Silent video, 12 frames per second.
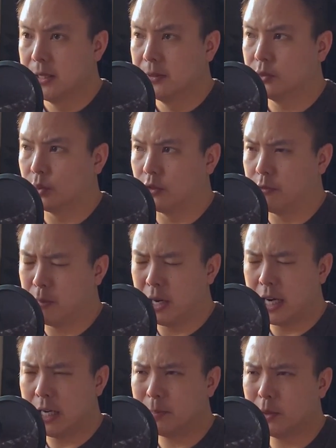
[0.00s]
sort of
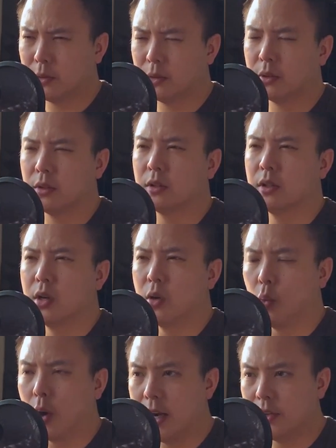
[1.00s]
popular
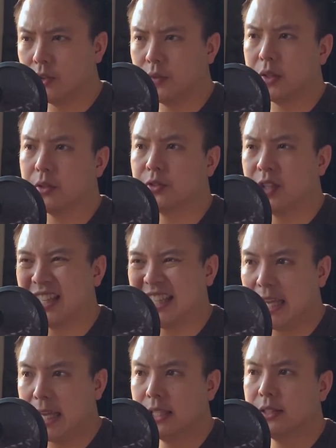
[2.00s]
ways of
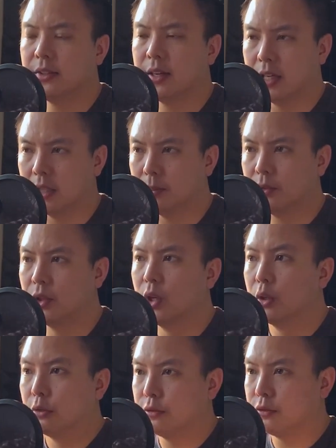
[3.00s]
understanding end times
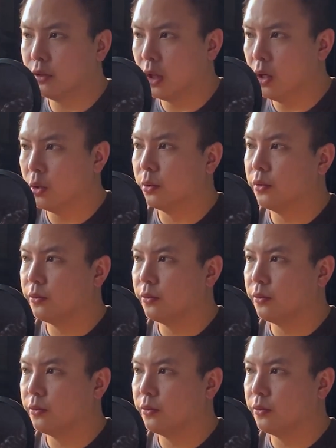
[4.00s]
flows